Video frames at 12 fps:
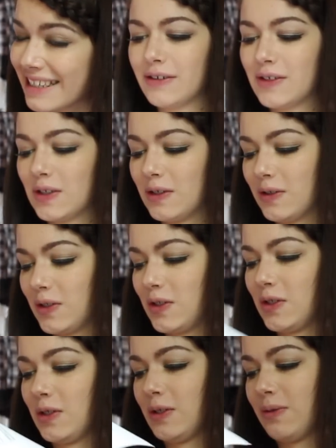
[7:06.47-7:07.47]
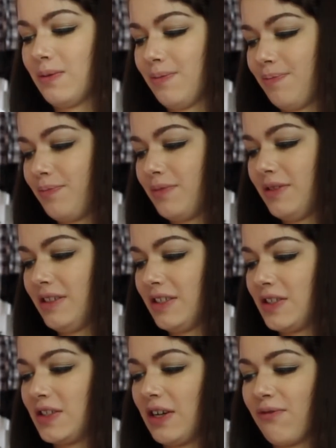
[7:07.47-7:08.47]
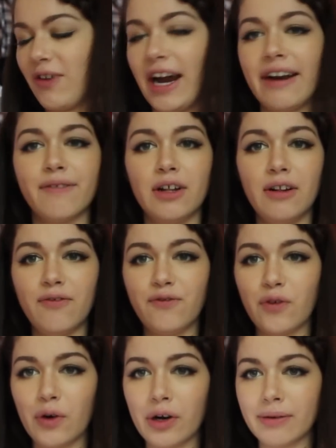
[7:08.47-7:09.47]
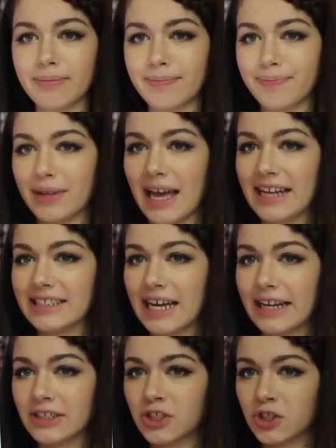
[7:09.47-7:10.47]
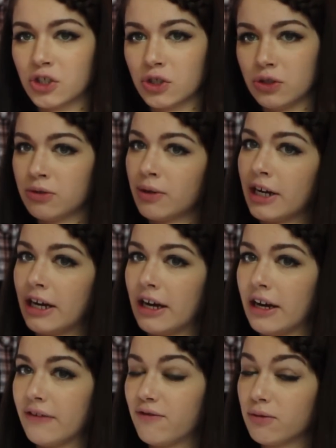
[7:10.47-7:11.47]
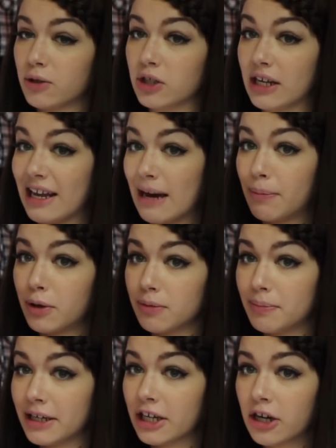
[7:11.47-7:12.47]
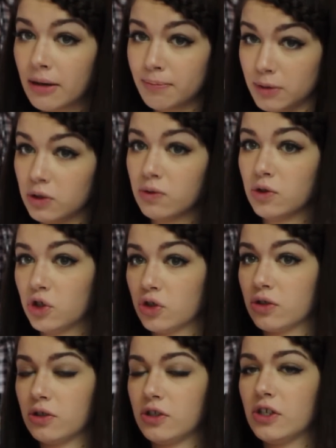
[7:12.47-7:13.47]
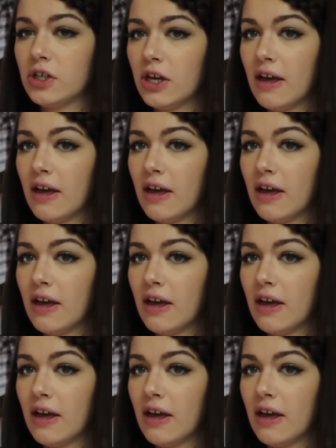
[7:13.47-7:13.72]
There's also this arrival form attached to where if you want an airport pickup you should